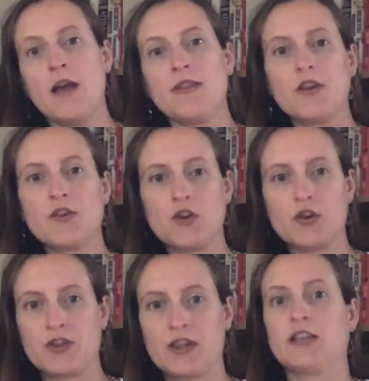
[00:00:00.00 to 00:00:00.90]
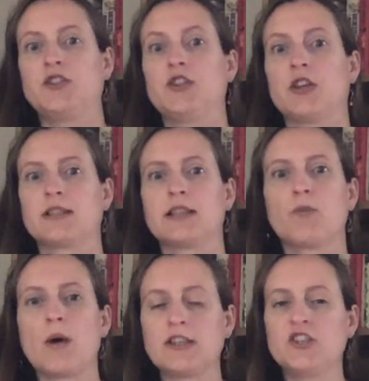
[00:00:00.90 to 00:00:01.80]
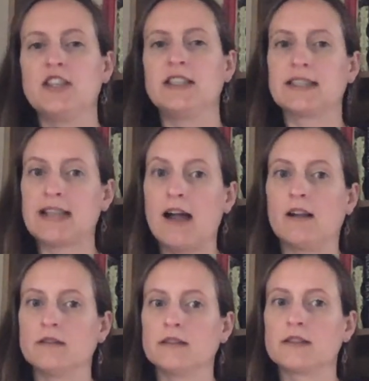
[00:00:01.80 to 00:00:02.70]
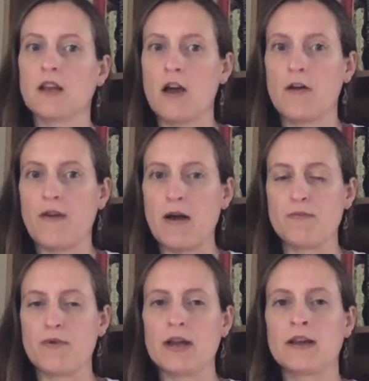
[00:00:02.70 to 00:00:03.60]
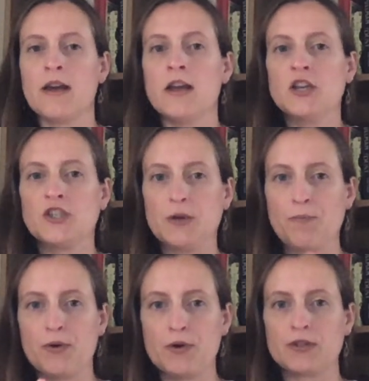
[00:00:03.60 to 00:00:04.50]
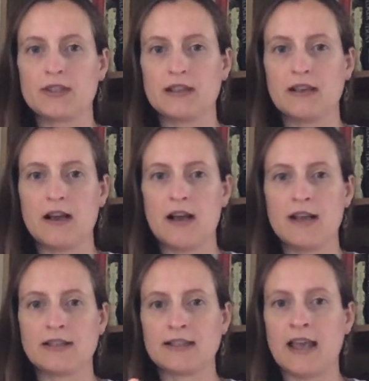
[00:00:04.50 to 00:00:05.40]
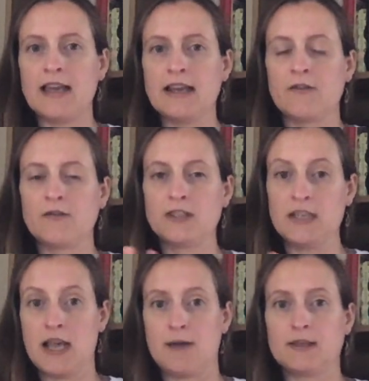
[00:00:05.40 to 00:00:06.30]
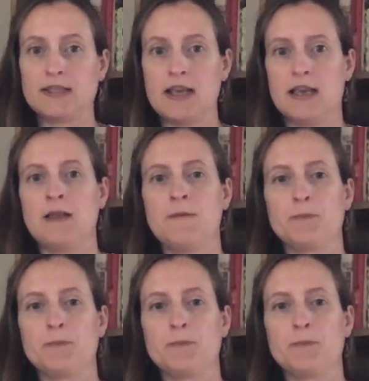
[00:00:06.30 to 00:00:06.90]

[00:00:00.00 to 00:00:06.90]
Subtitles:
The other good thing she does is when she sells her fabric, she puts a skein of DMC